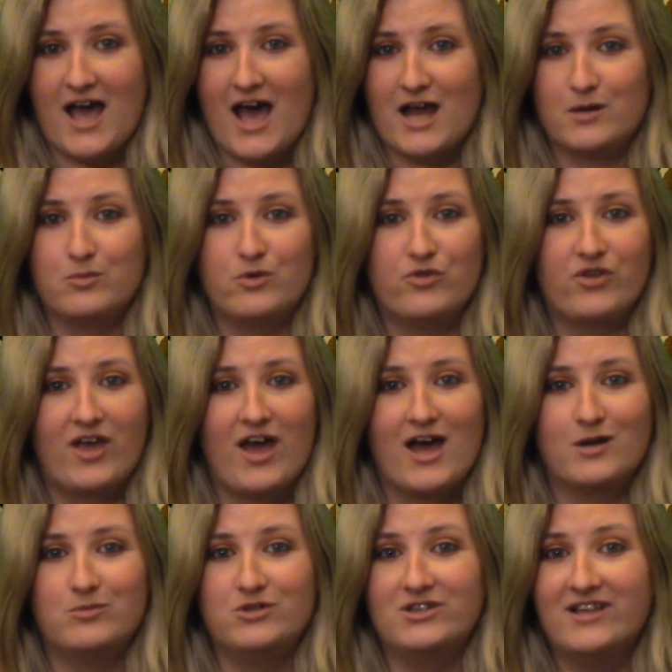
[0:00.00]
Hannibal the
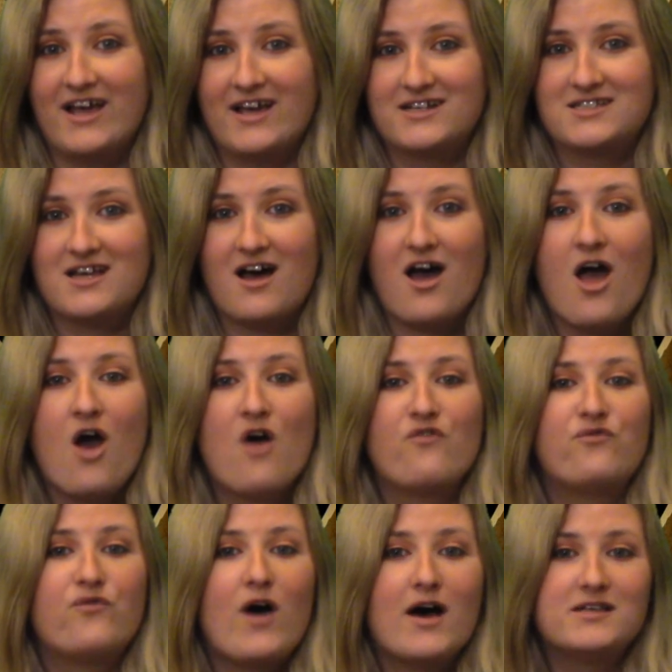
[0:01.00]
Cannibal Lecter,
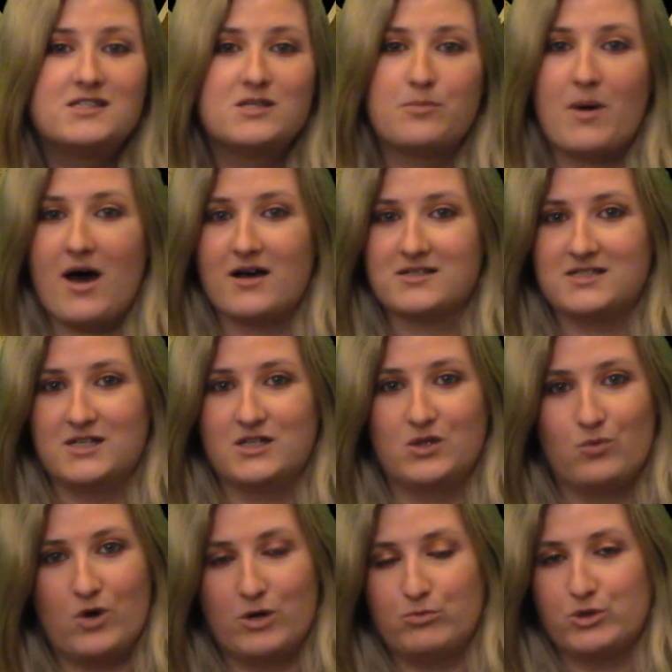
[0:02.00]
far surpassing
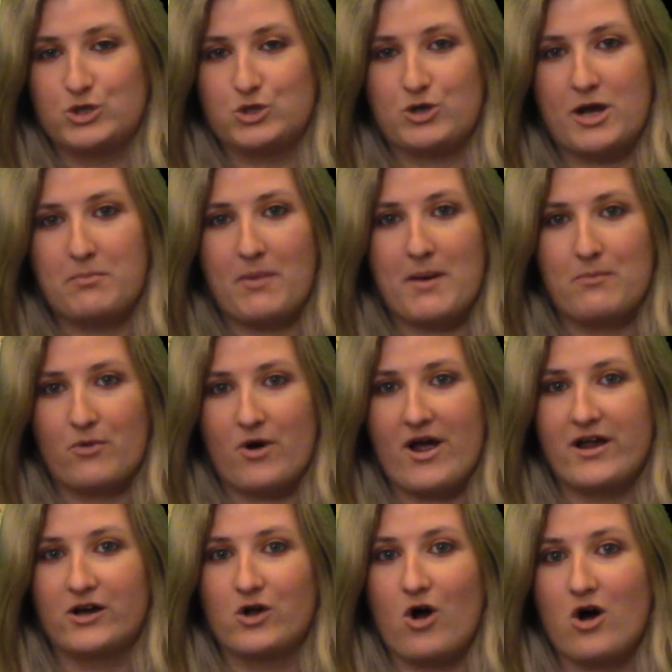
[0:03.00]
the one portrayed by
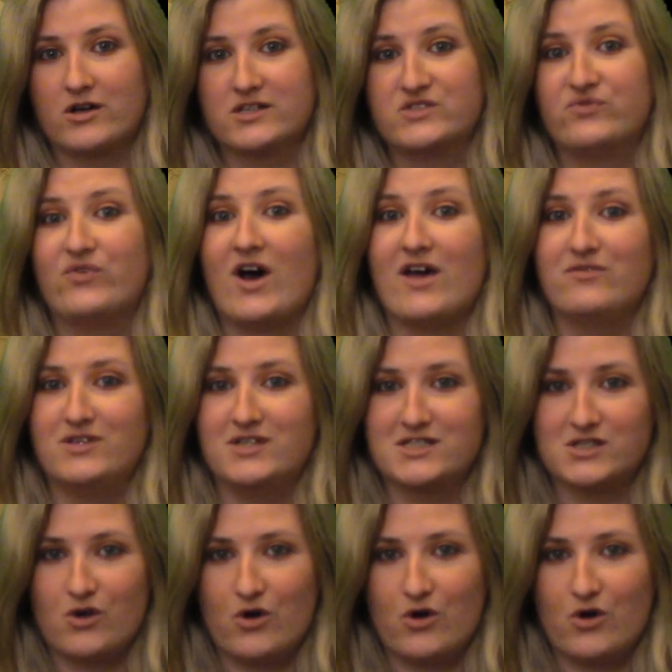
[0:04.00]
Brian Cox 5 years